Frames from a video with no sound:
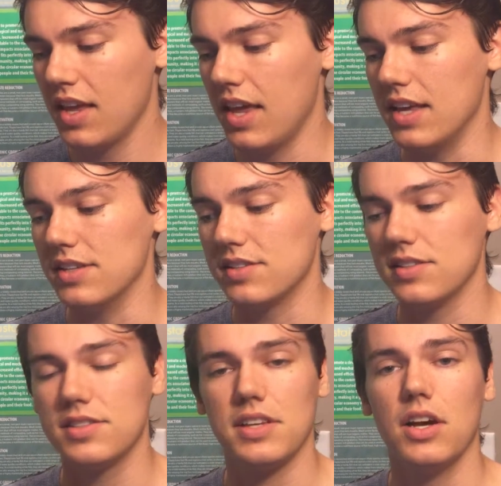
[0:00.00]
is
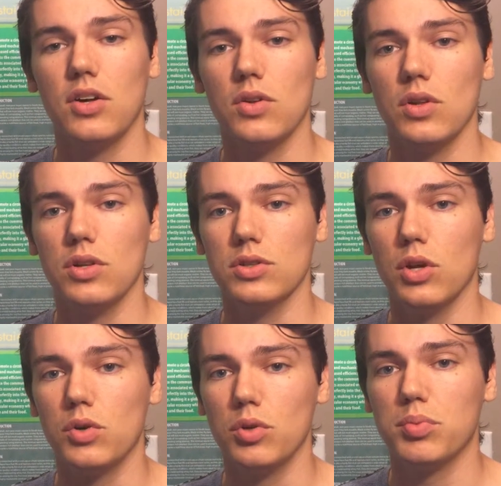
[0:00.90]
sell
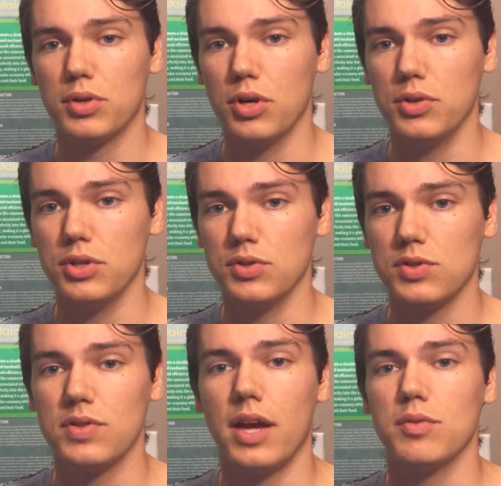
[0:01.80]
local
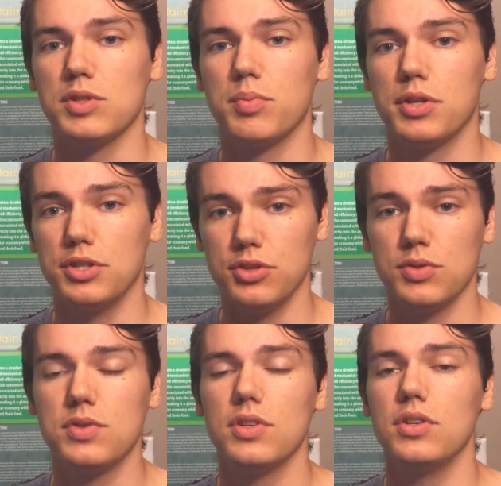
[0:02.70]
produce that was
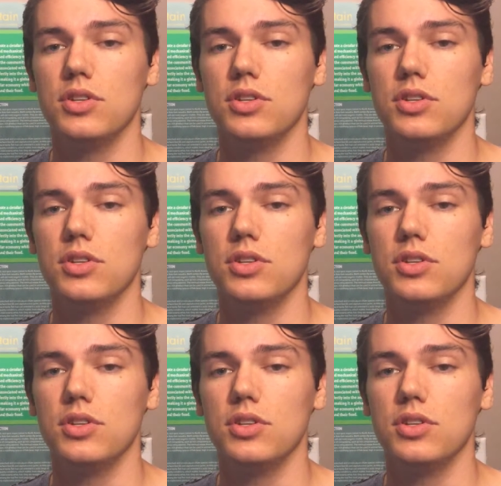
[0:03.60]
produced